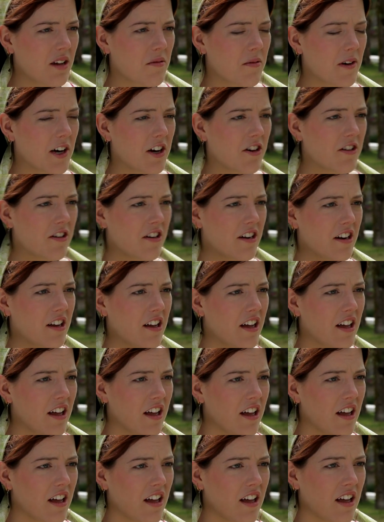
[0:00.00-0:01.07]
about?
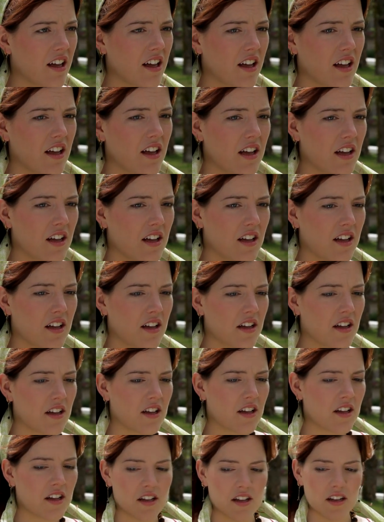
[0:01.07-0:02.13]
He
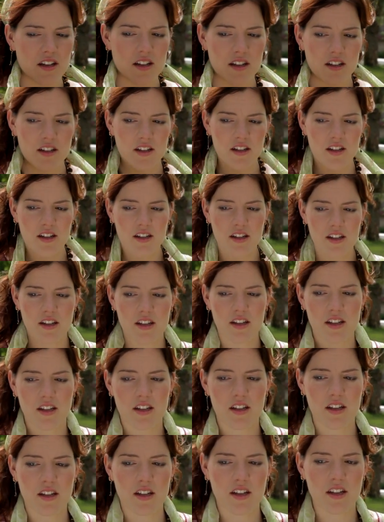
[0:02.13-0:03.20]
means that they want me to be
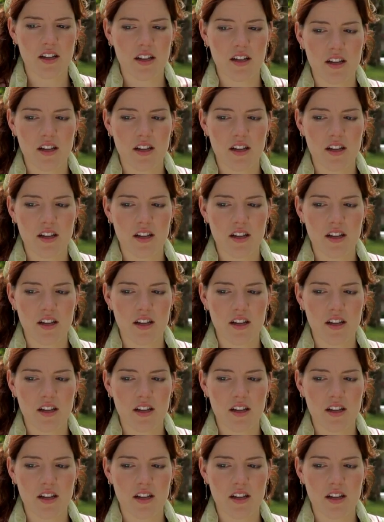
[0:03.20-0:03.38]
their leader